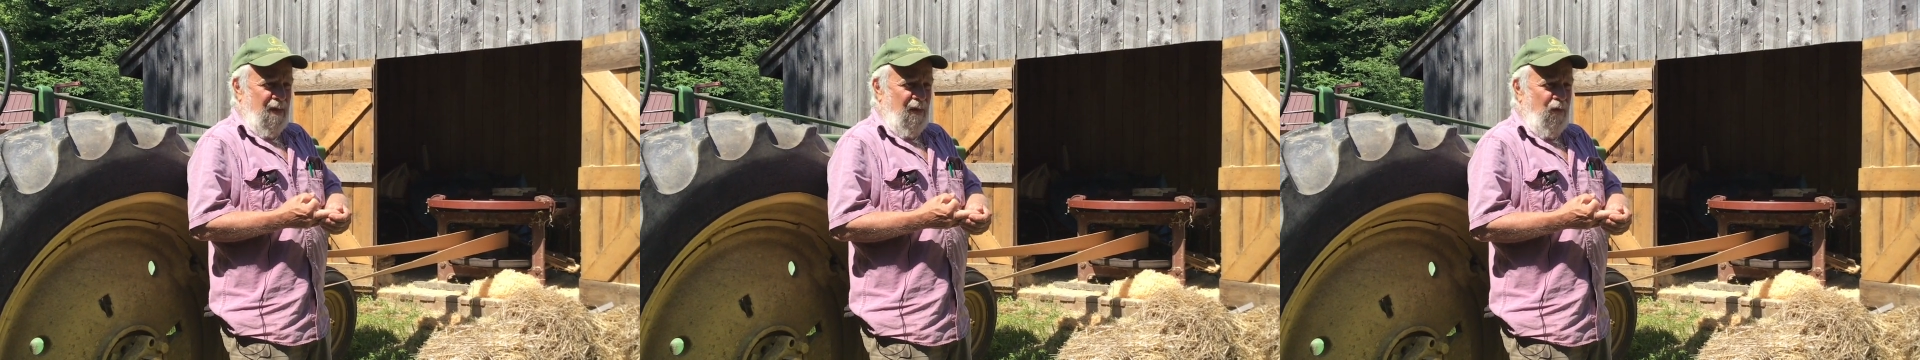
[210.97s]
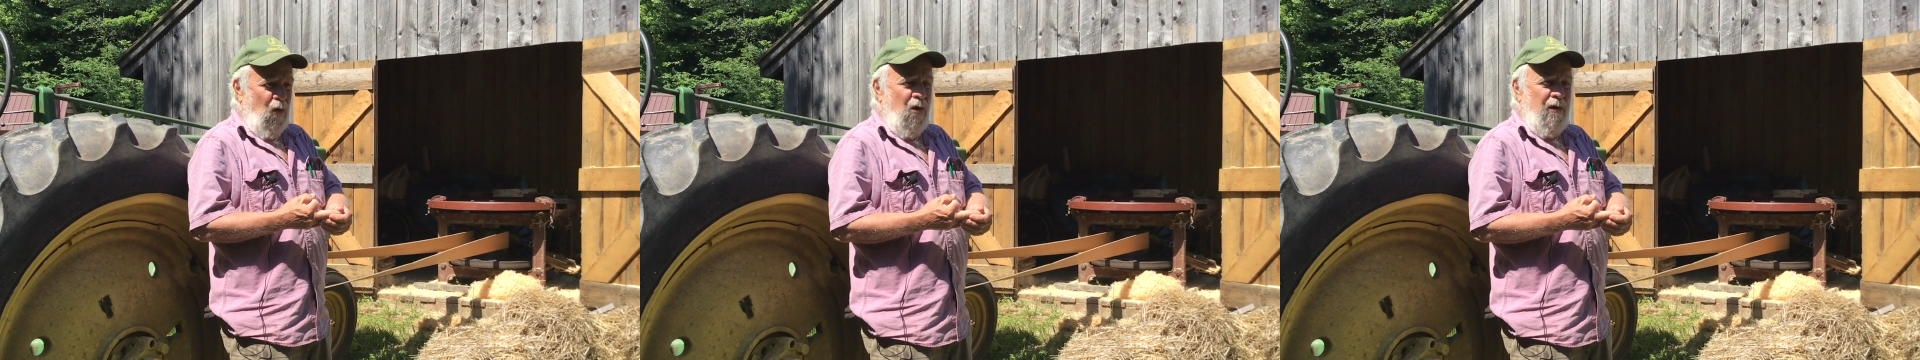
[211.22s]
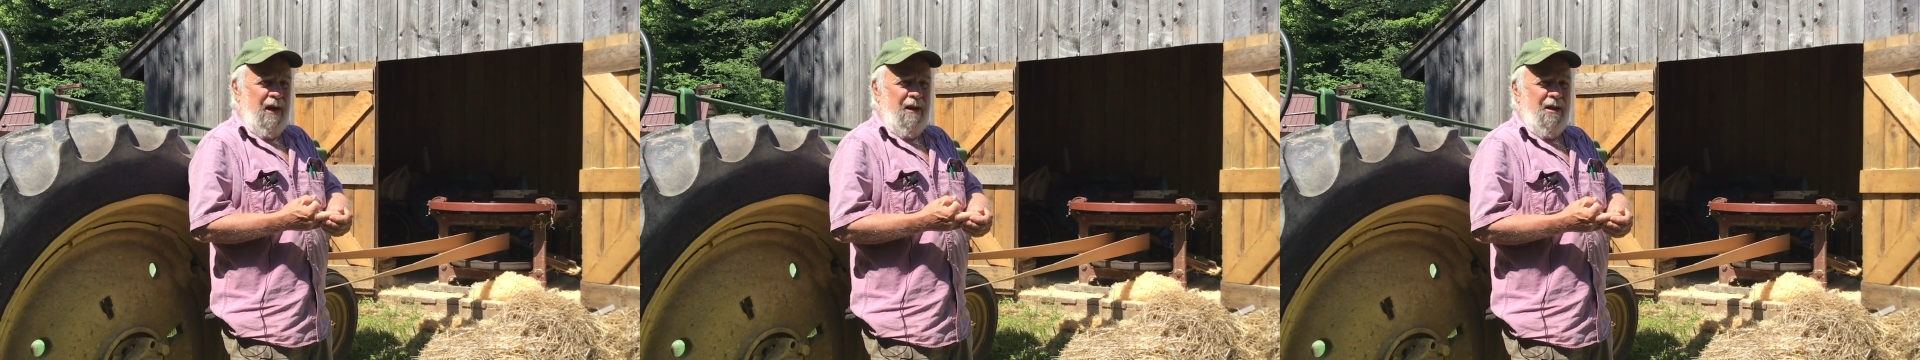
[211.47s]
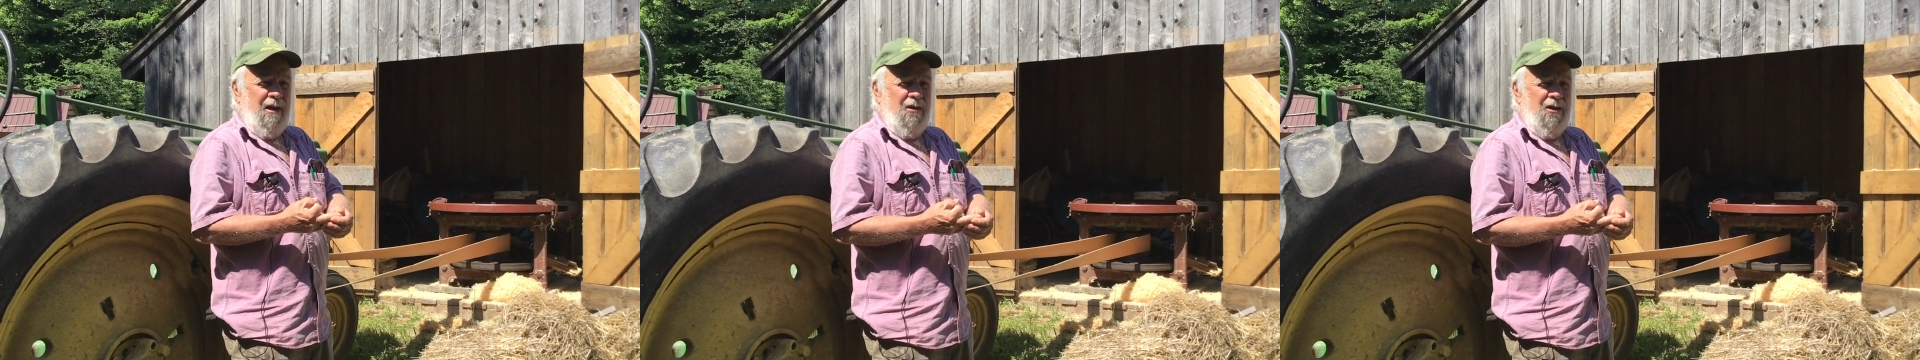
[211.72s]
fall
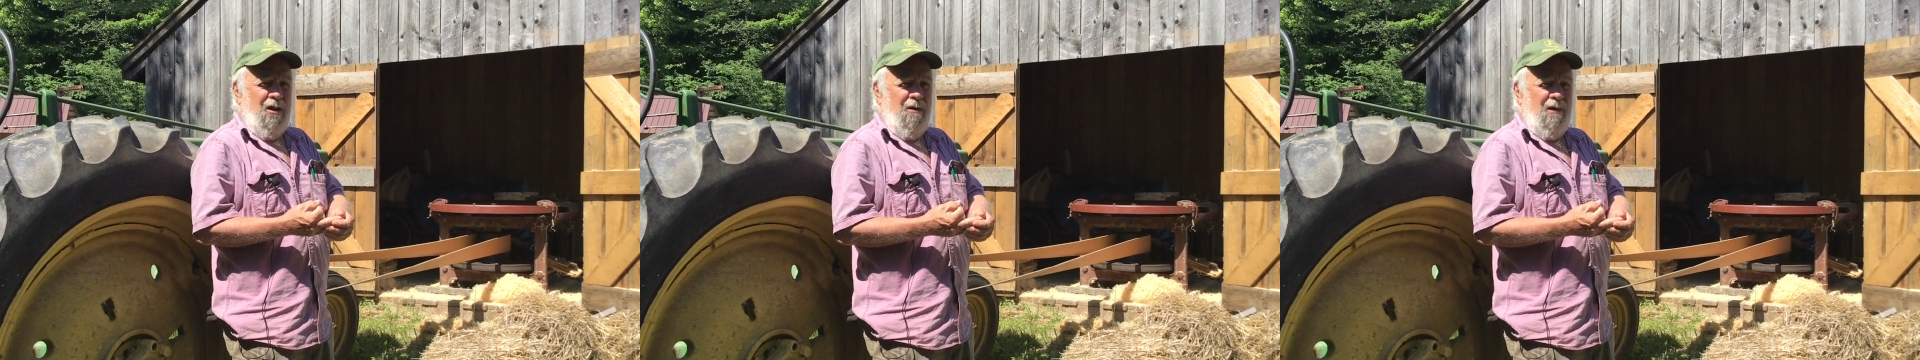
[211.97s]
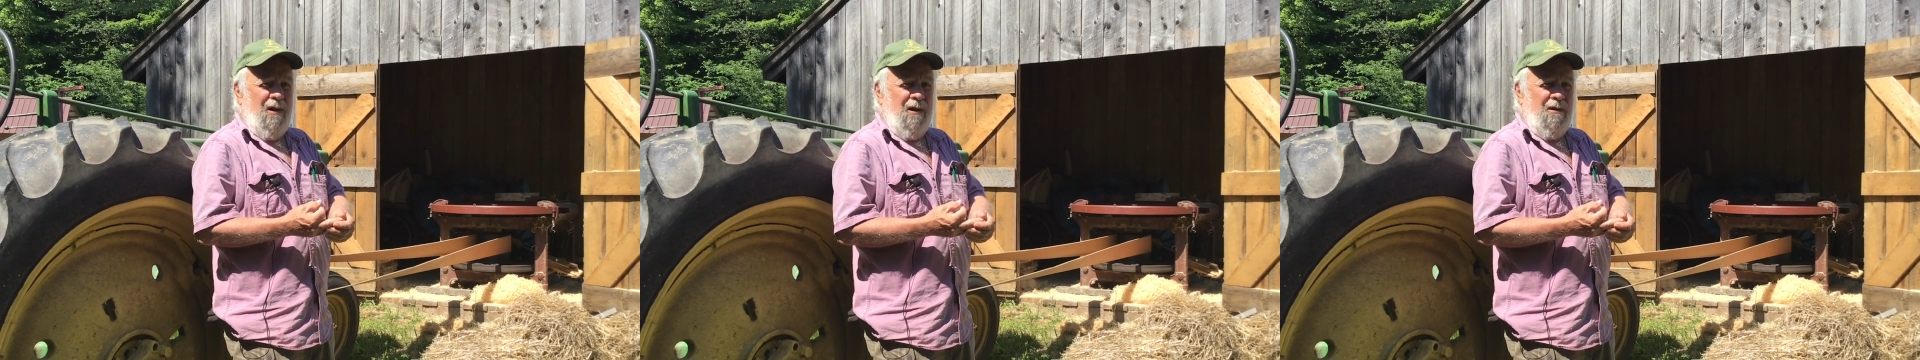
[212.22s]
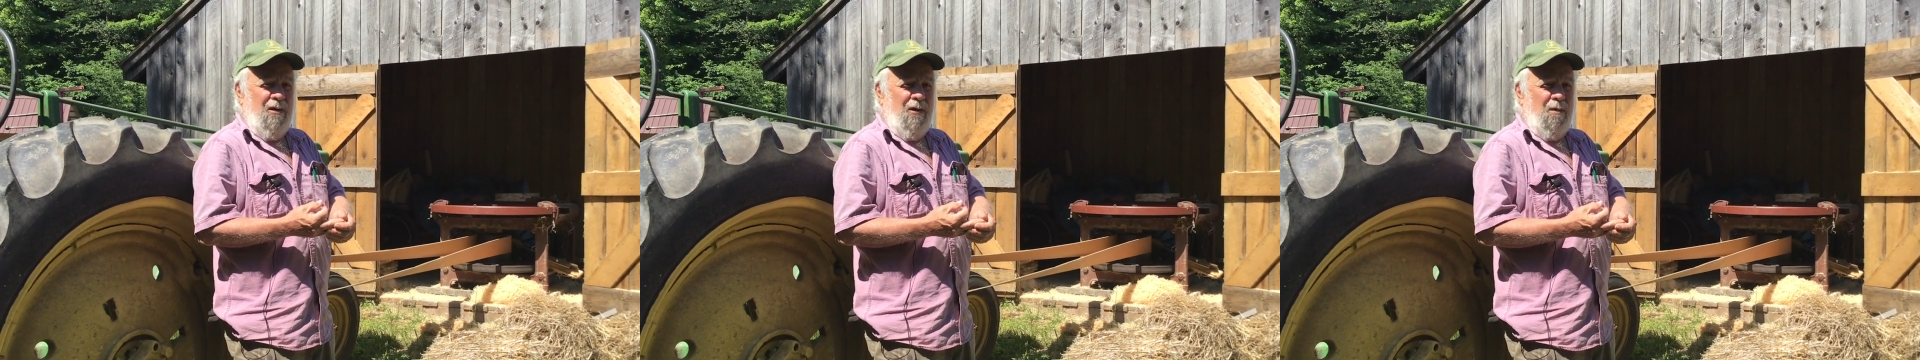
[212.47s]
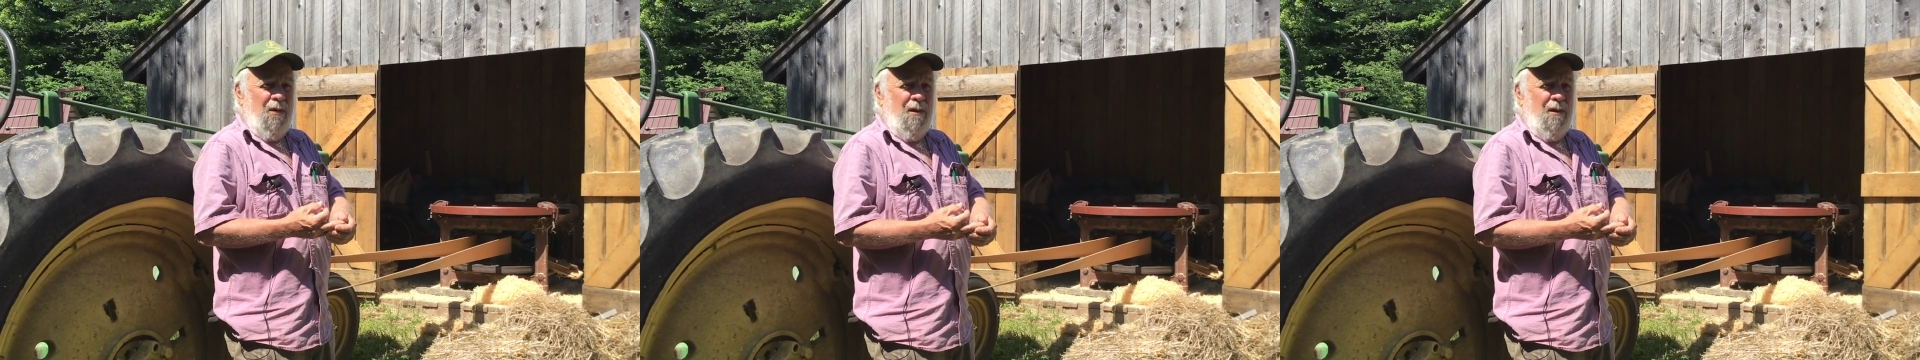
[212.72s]
antique show in October.